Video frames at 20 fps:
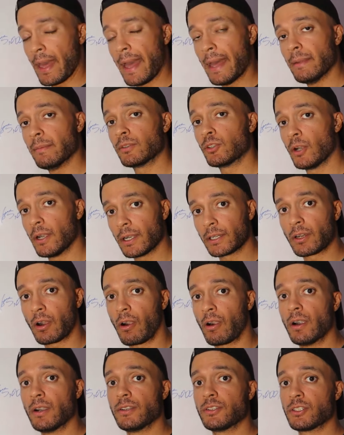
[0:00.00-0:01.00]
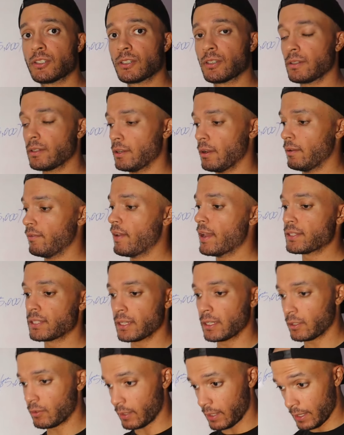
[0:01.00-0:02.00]
that graded cards, you know,
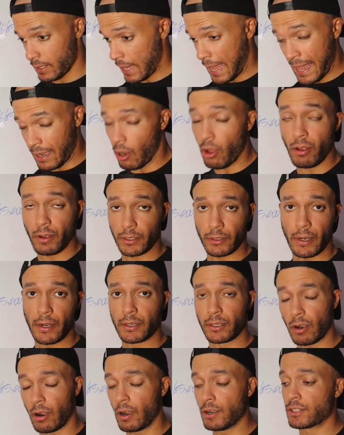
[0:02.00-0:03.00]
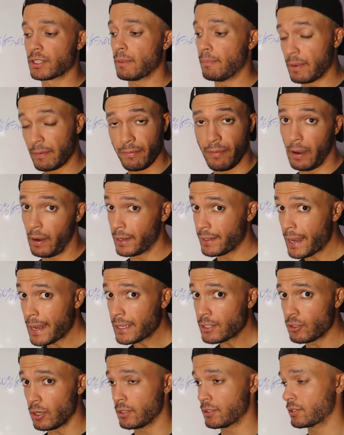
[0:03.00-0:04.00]
investing in, at all in graded cards can be very
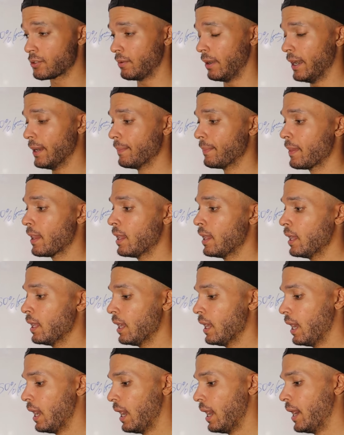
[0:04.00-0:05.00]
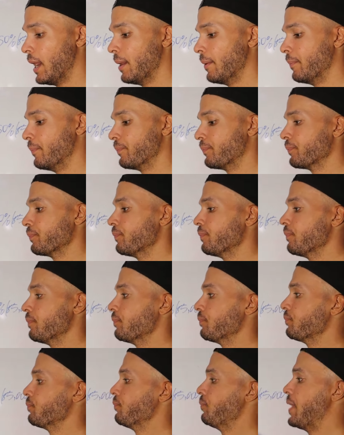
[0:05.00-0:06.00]
dangerous, right? Um,
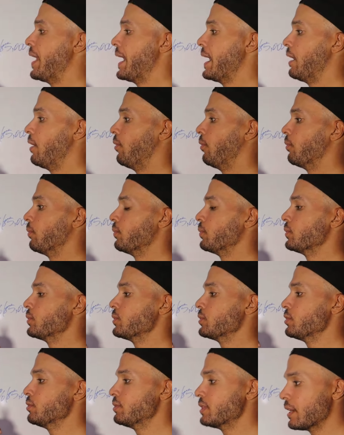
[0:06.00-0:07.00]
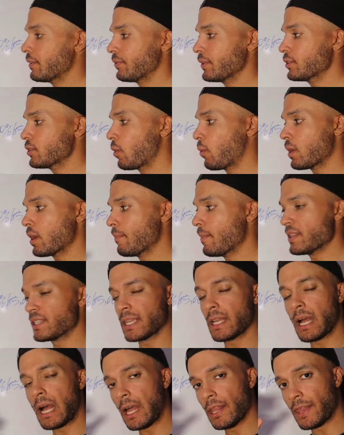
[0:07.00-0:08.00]
now, you definitely don't want to miss
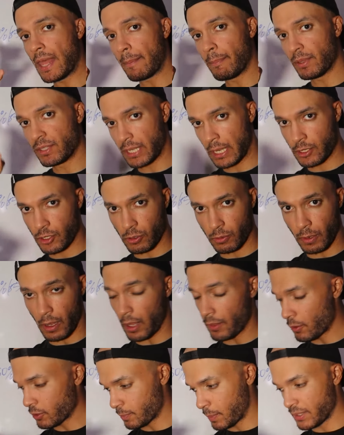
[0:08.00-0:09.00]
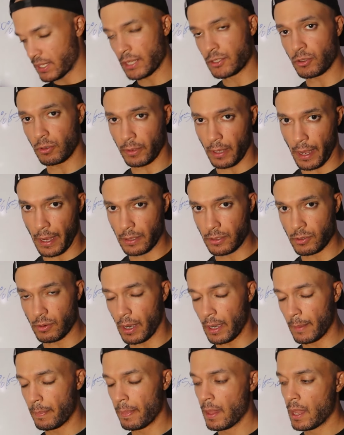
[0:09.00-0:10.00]
out on that potential, on those potential gains,
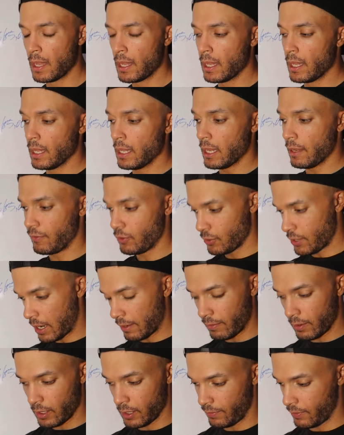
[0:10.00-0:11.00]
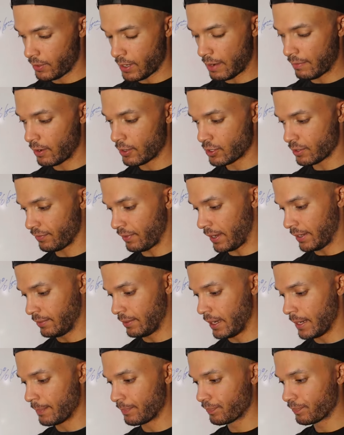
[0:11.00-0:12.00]
right? If you diver, if you're diversifying,
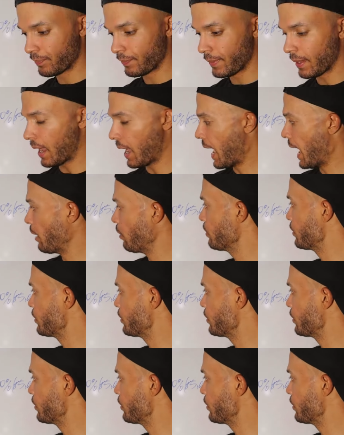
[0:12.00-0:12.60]
right? I